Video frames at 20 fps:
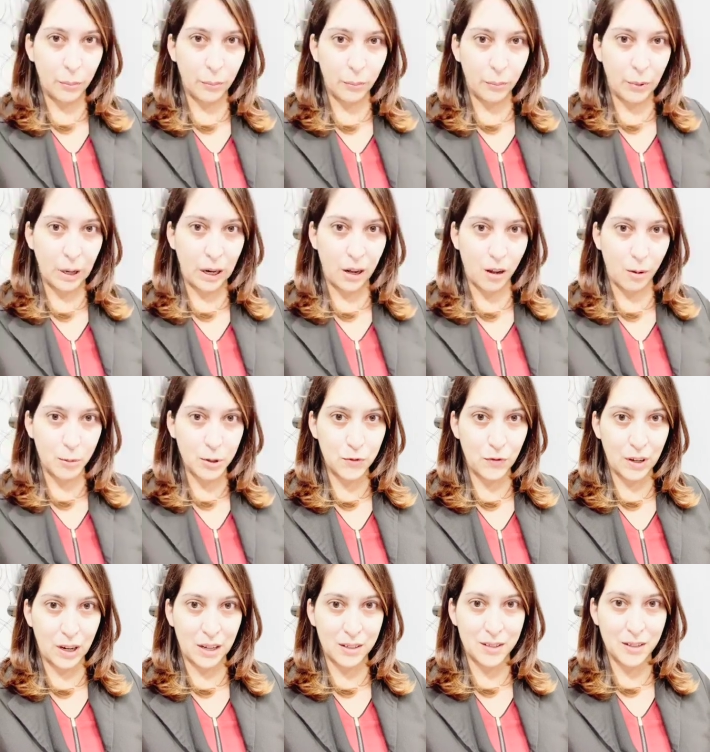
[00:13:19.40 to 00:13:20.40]
What I almost
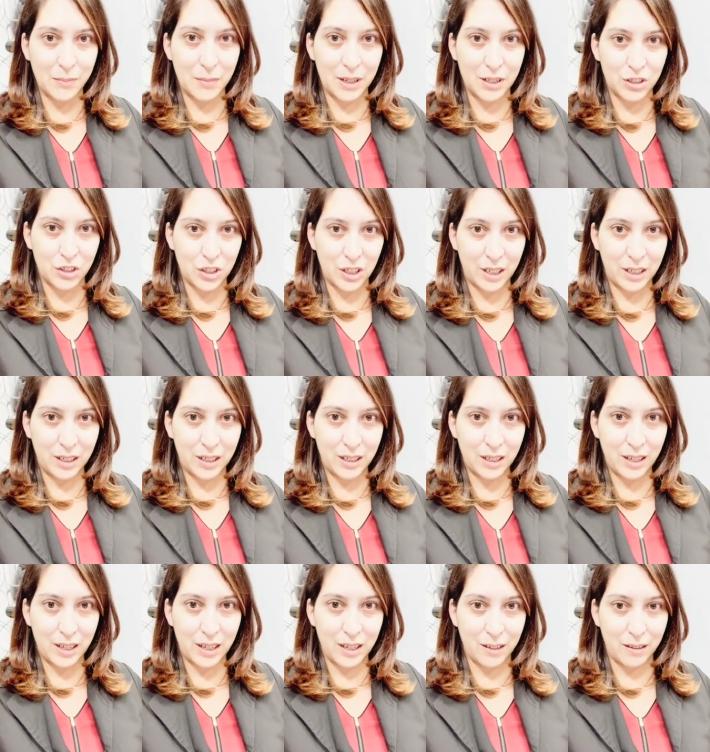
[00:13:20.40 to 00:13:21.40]
forgot to mention
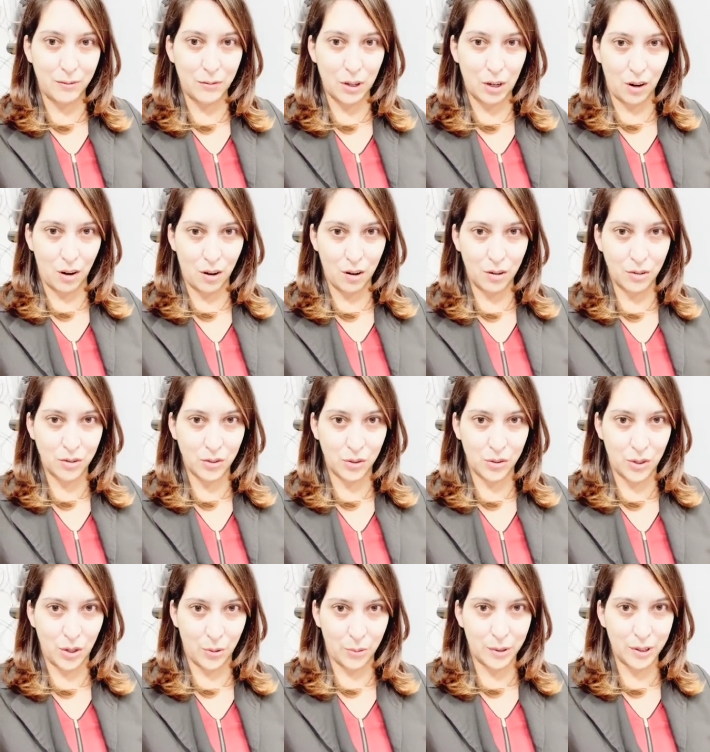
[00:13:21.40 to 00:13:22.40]
in regards to
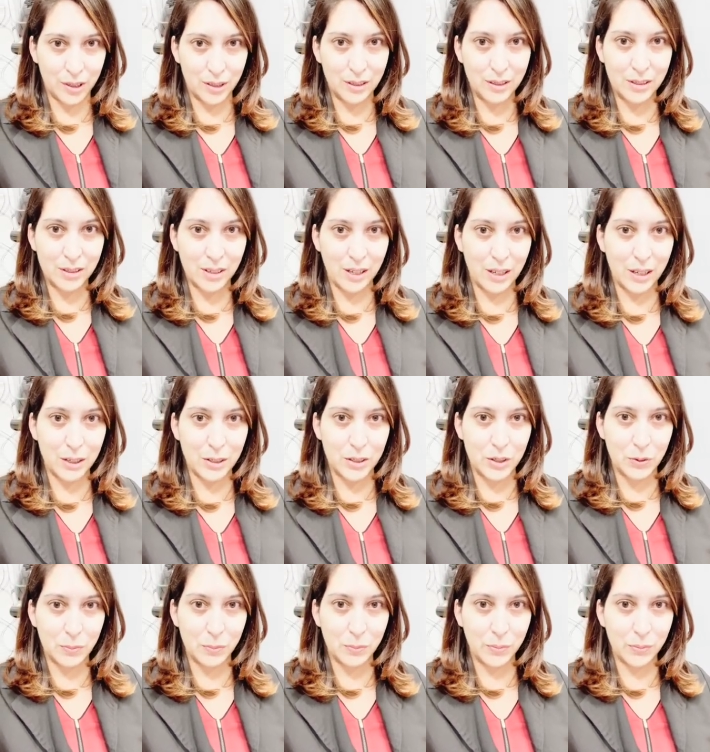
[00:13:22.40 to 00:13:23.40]
toners
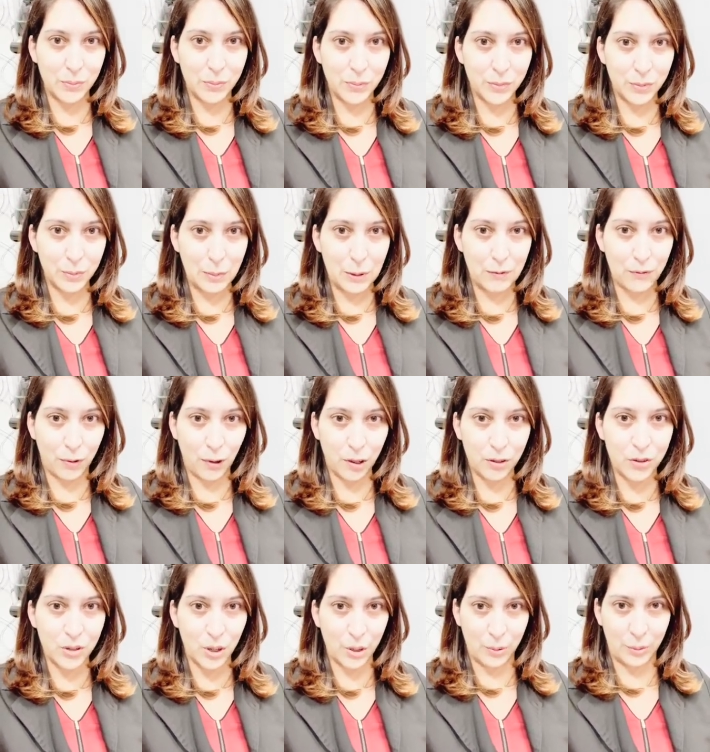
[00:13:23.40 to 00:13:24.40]
is before
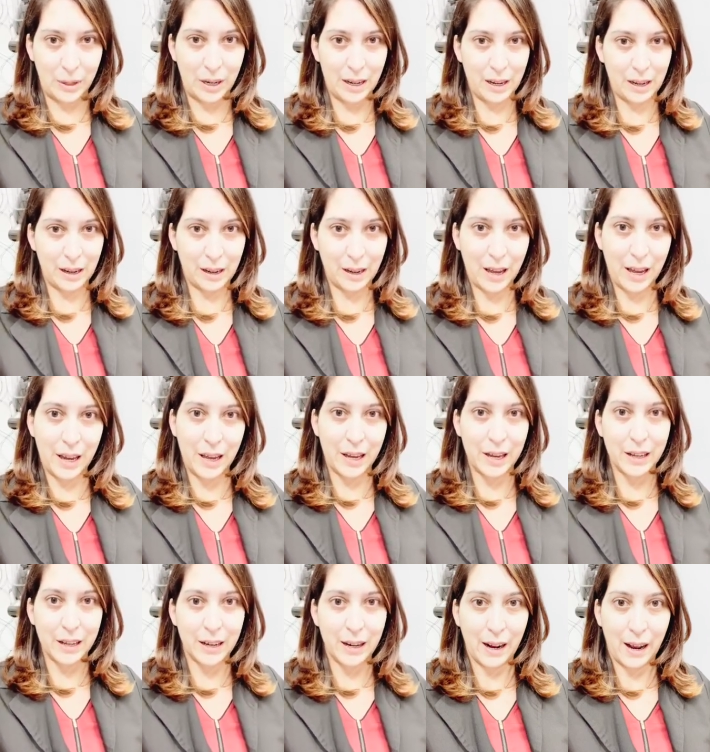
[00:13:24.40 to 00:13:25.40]
toning
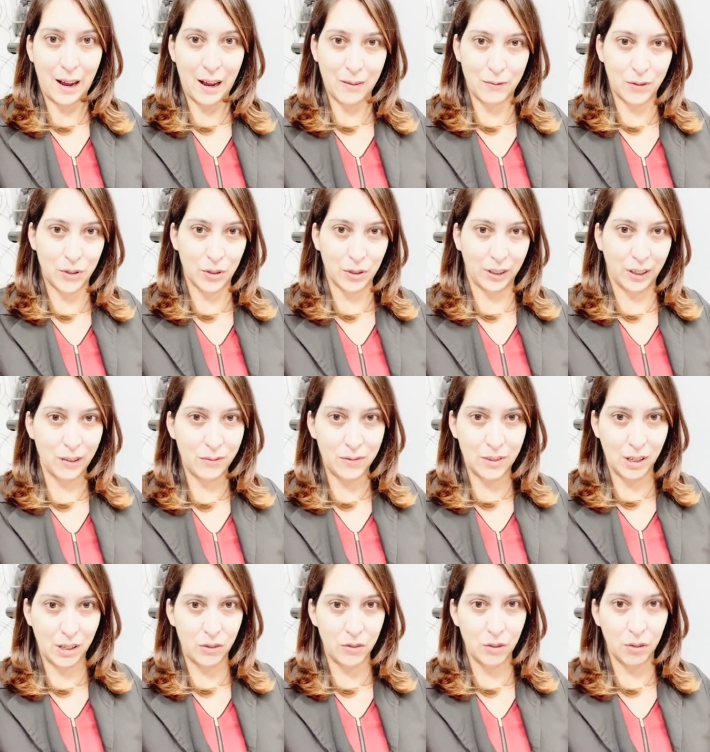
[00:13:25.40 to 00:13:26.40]
and after
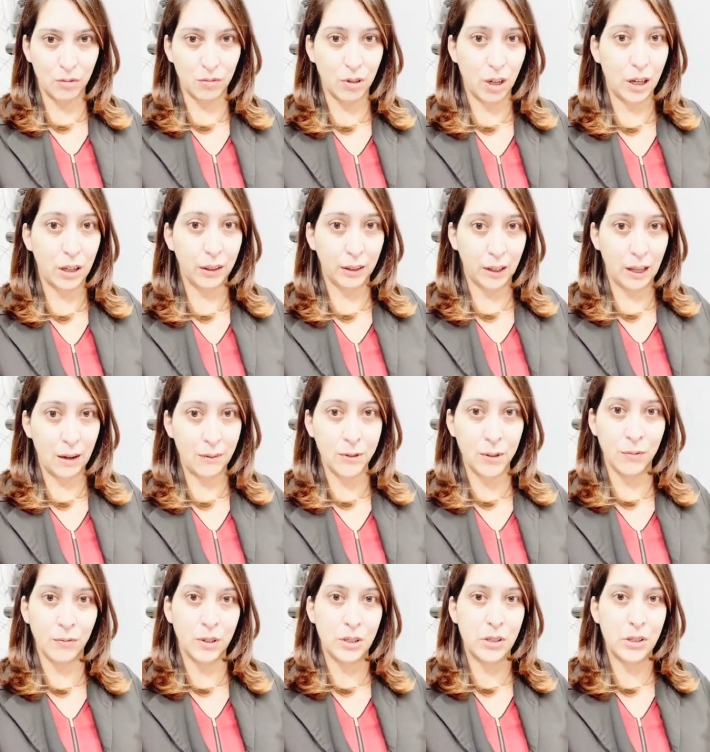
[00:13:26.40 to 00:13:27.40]
lifting to the raw lift
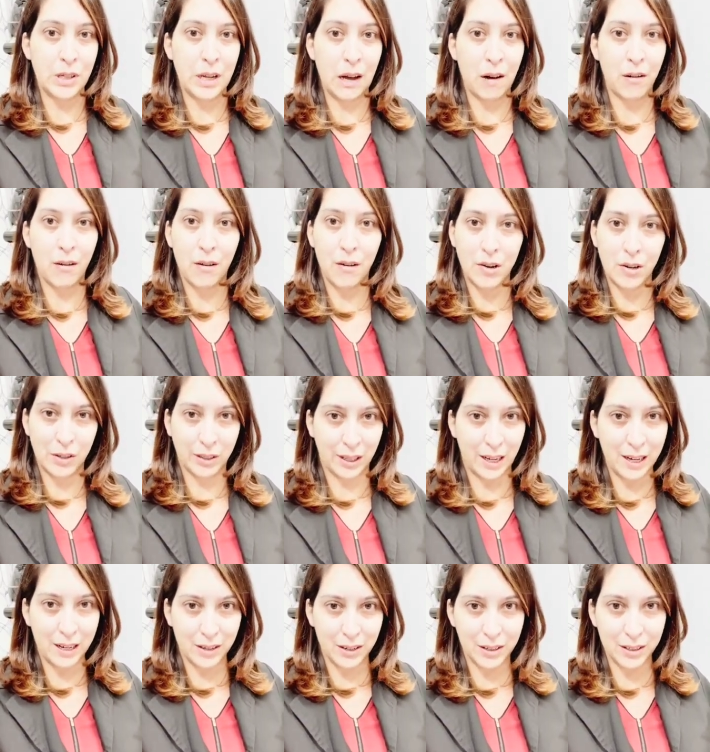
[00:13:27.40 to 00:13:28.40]
and rinsing out all your
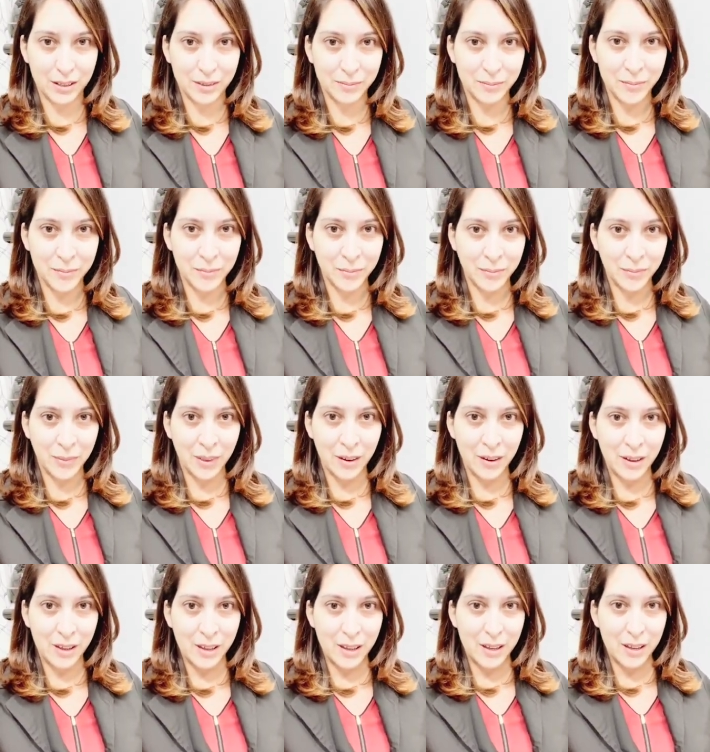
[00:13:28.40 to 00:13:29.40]
lightener
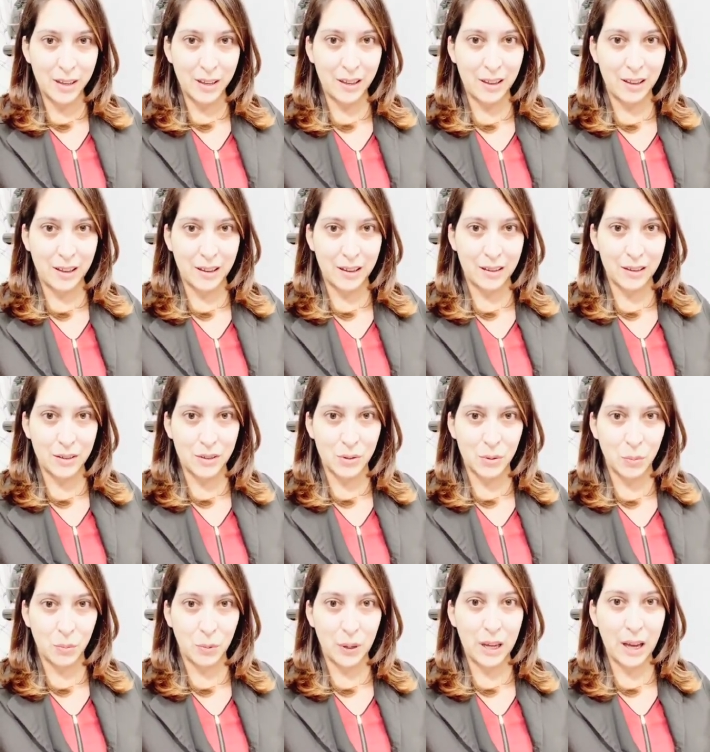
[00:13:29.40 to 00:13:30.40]
is
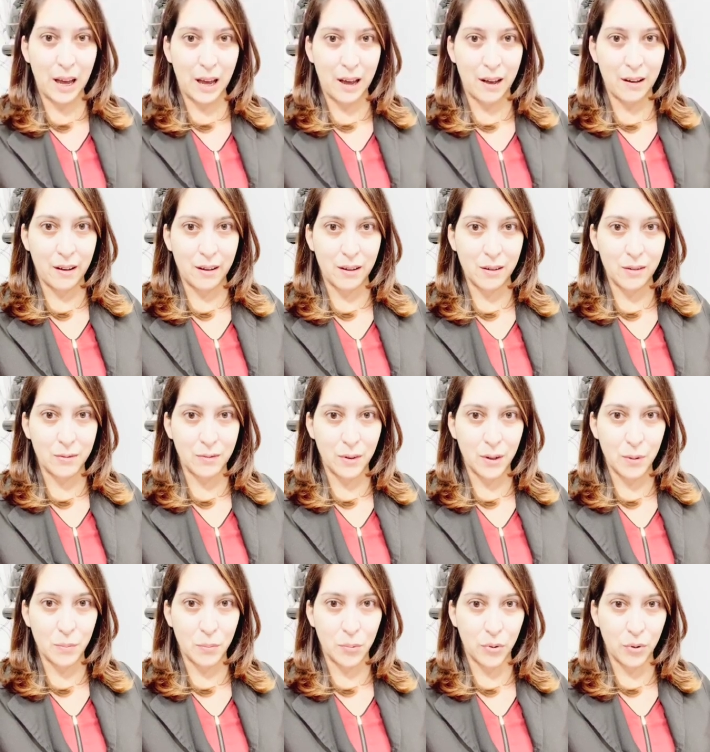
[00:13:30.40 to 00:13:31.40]
we have
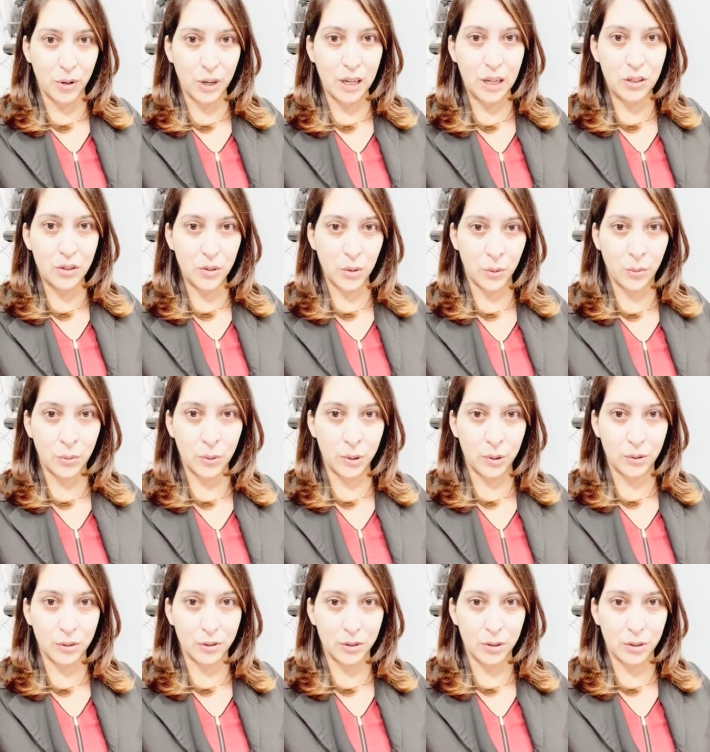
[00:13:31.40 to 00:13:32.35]
pre-tonal